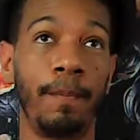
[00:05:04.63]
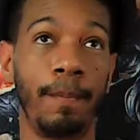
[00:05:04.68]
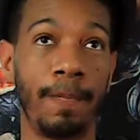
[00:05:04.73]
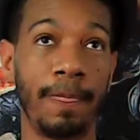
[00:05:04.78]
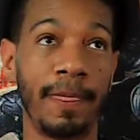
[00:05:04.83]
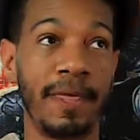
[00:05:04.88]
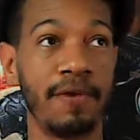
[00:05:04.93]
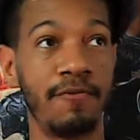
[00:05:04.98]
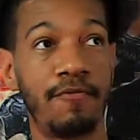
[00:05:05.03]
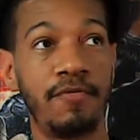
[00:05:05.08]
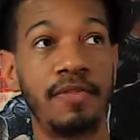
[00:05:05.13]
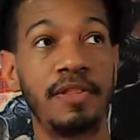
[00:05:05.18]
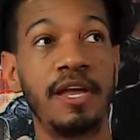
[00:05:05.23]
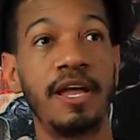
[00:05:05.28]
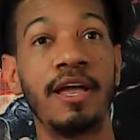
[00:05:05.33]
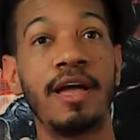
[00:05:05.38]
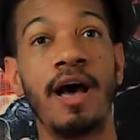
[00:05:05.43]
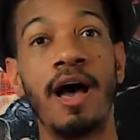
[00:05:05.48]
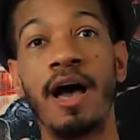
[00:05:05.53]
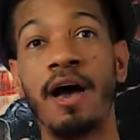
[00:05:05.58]
if they
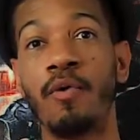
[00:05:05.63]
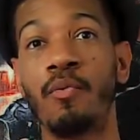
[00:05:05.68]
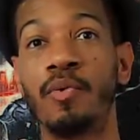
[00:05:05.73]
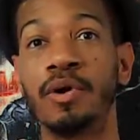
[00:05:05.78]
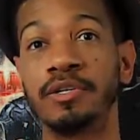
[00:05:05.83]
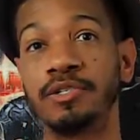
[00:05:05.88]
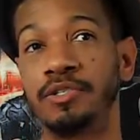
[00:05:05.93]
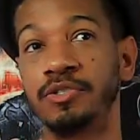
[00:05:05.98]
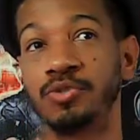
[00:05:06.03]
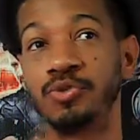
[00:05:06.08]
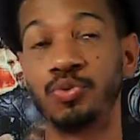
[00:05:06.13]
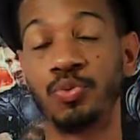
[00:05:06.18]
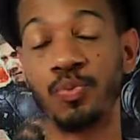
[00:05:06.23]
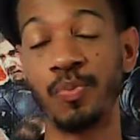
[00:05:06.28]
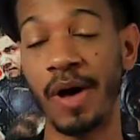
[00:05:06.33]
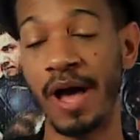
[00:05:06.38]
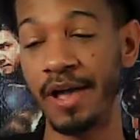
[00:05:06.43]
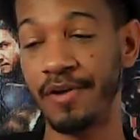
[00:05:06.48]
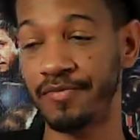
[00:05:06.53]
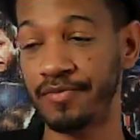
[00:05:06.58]
are wanting to
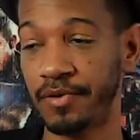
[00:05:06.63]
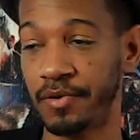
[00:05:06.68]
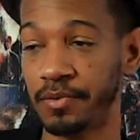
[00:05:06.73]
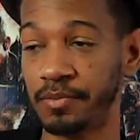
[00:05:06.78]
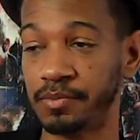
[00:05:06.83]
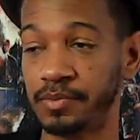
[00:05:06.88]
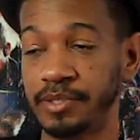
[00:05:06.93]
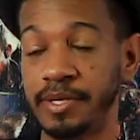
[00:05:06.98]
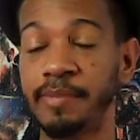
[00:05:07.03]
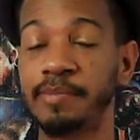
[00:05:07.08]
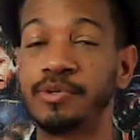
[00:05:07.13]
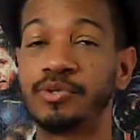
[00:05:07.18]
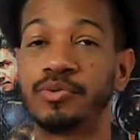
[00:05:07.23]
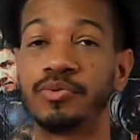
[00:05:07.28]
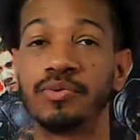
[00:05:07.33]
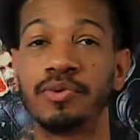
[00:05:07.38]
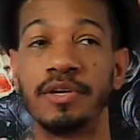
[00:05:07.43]
buy from Samsung,